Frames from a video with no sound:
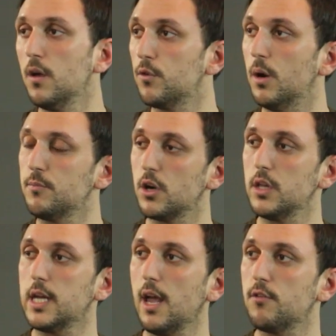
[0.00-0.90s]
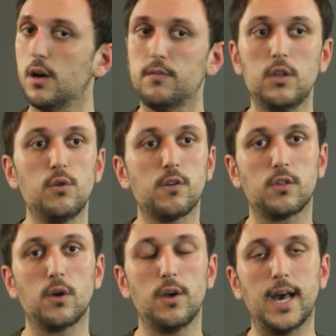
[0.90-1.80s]
So I'm Charlie Kasov, and you just
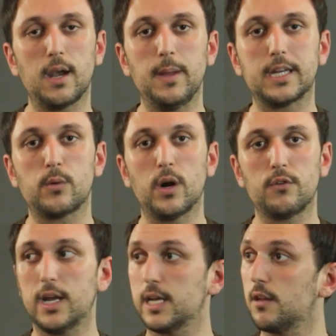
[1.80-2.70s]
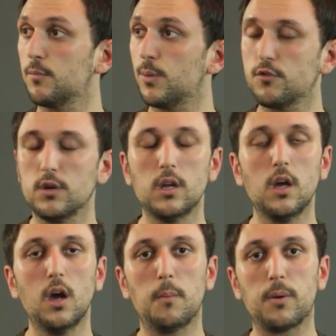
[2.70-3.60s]
learned how to make a quadratic expression
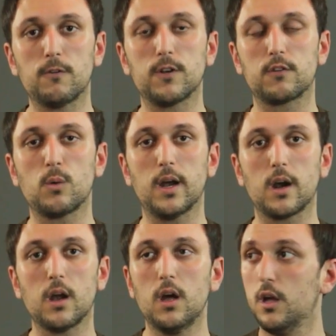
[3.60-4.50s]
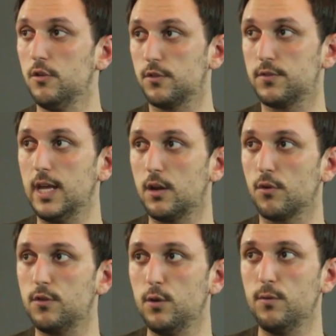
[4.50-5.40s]
a perfect square. Just take your
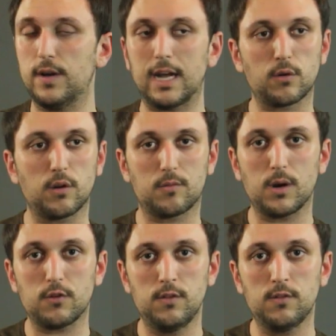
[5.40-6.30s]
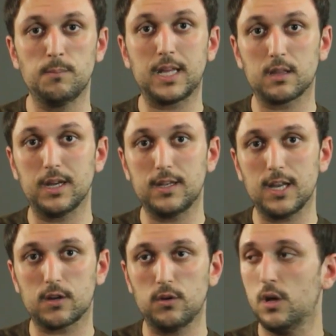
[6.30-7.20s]
two factored expressions, make them
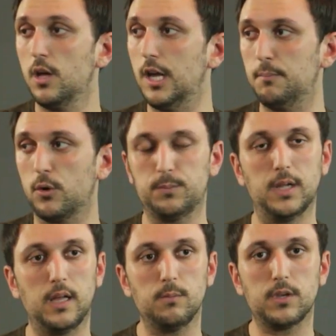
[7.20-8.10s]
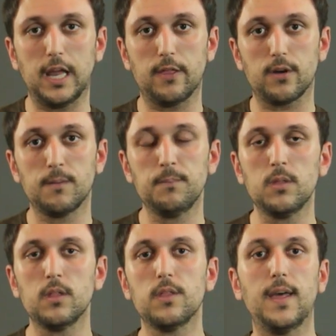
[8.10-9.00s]
identical, and multiply them together.
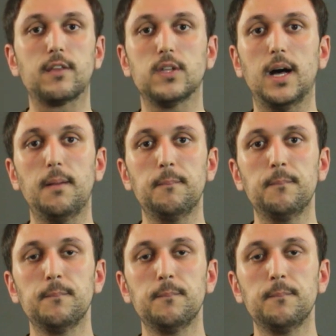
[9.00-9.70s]
Thanks a lot.